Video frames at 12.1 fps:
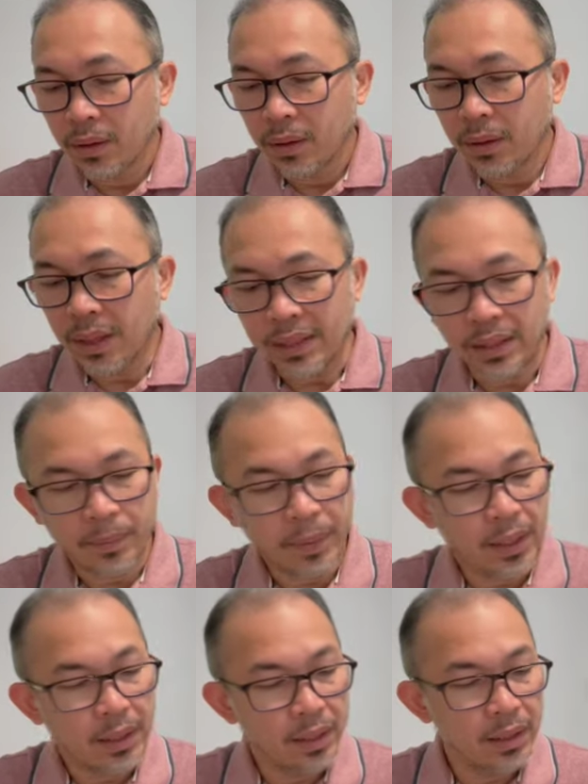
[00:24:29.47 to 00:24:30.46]
Last
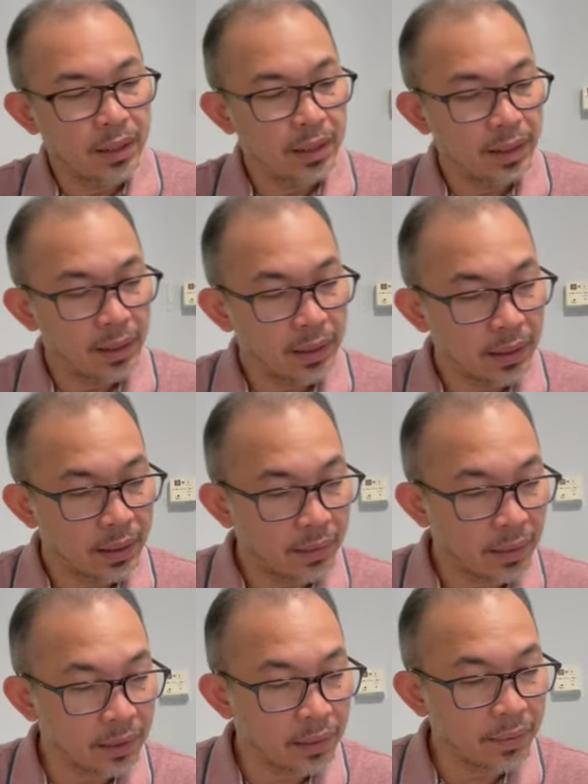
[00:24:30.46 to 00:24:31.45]
page,
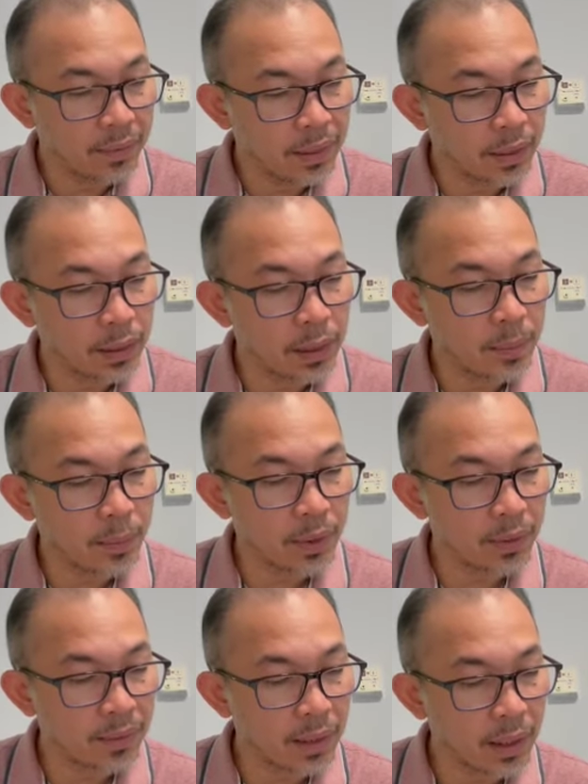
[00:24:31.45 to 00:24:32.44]
activity
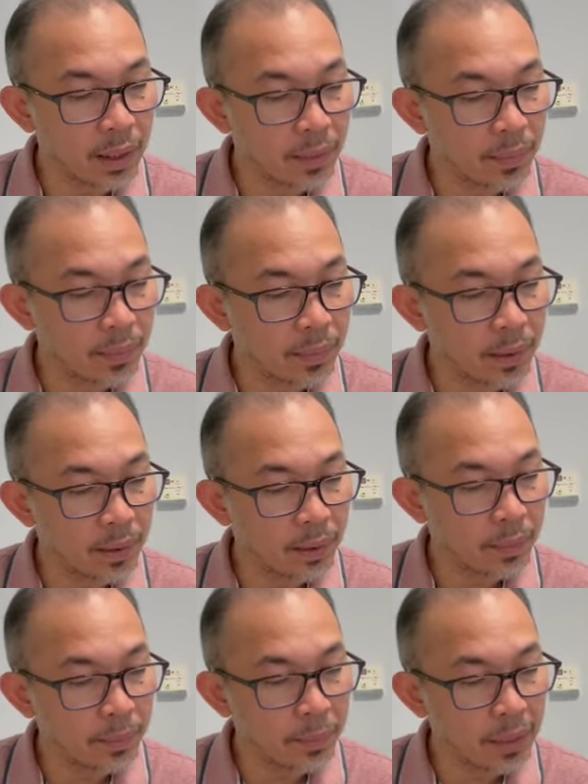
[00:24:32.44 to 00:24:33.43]
3.5,
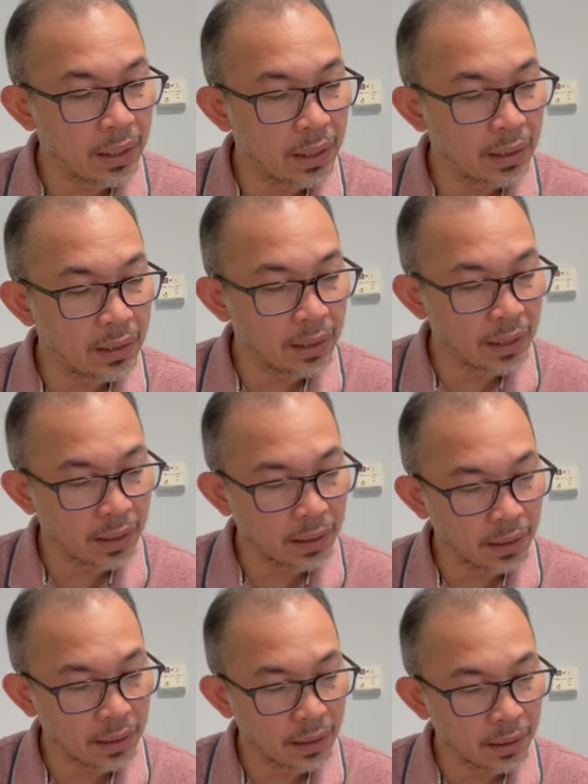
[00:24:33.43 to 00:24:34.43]
B, C, and
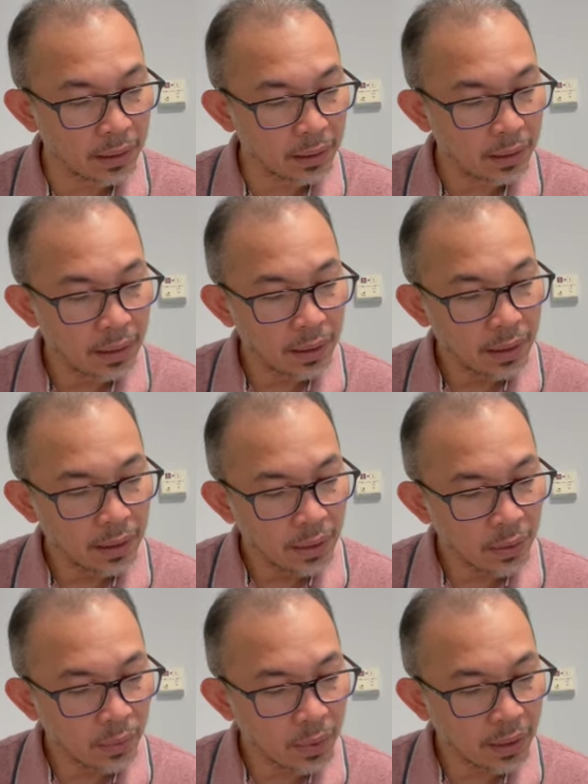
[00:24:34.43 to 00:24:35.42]
D.
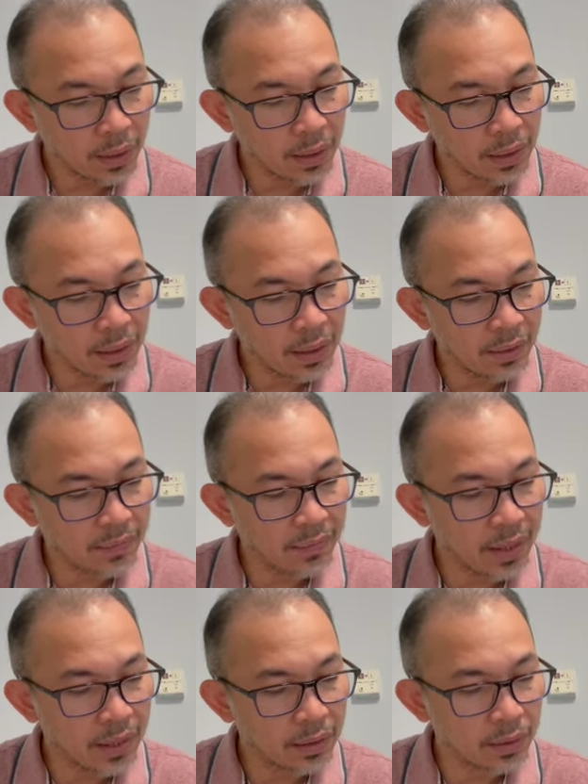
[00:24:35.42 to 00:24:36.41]
What is the
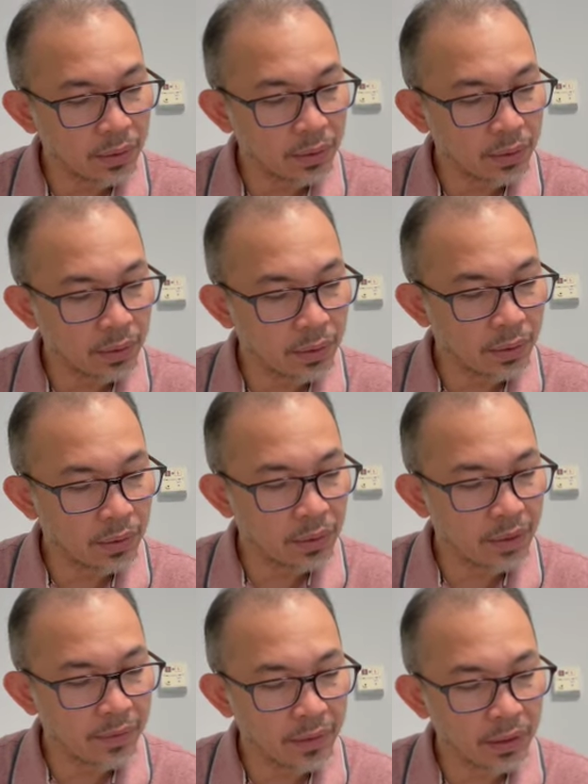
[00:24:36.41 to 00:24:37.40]
factor or
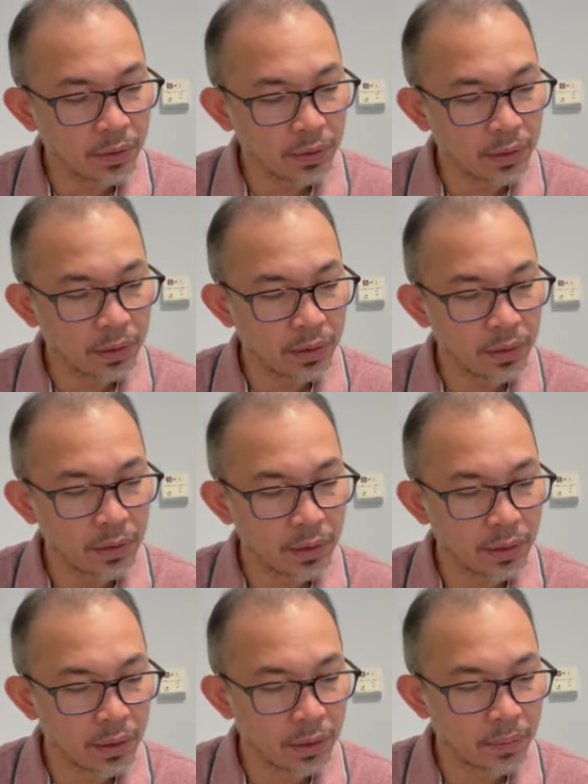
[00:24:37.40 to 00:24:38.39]
difficult
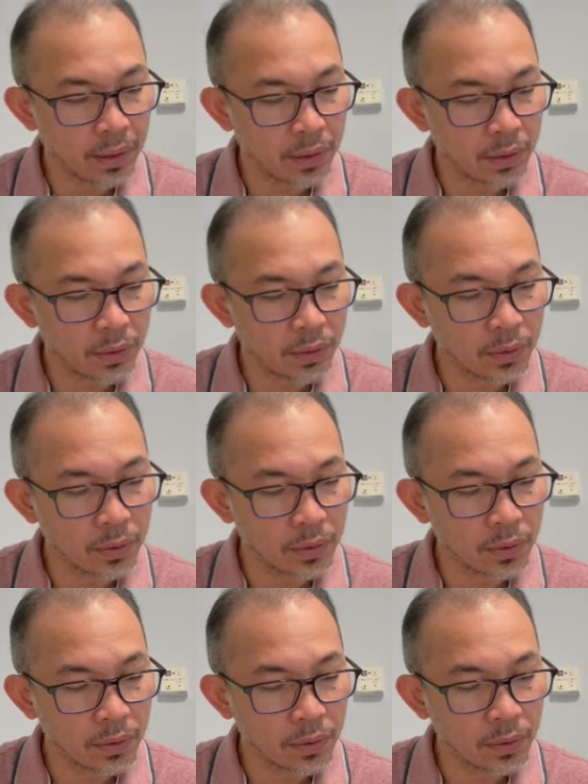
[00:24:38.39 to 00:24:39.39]
situation that may cause